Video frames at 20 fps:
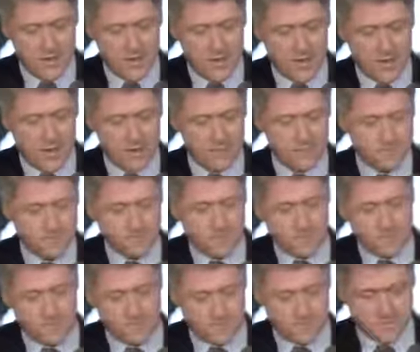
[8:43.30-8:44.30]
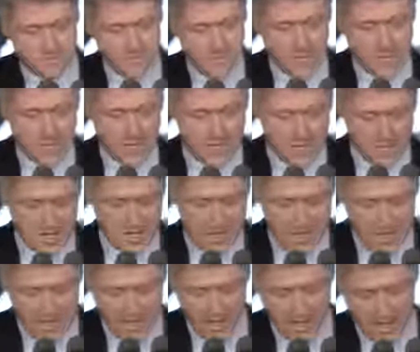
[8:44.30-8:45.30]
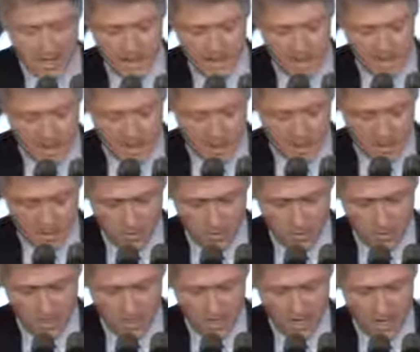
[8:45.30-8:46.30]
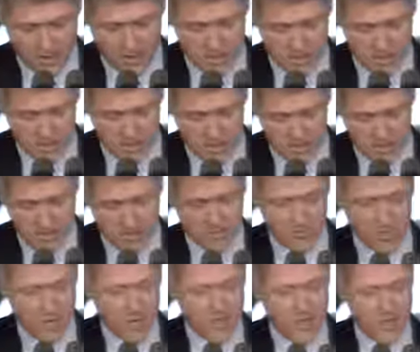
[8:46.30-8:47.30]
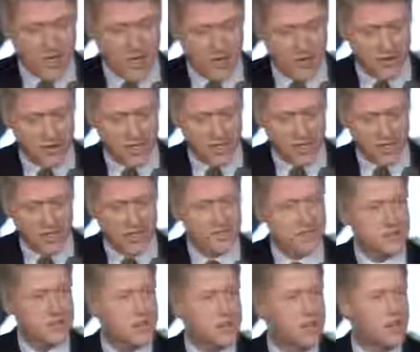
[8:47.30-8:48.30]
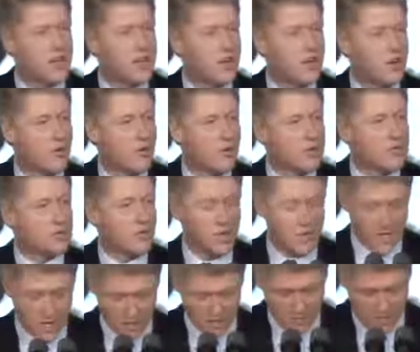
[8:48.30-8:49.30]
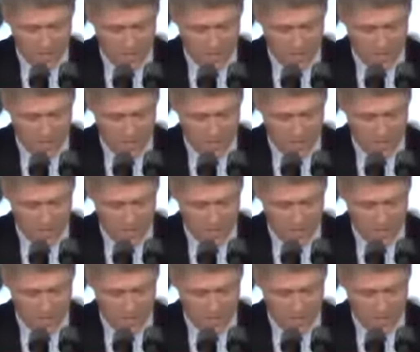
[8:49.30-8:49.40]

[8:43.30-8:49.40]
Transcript: Now, today, we're announcing some loan guarantees which will help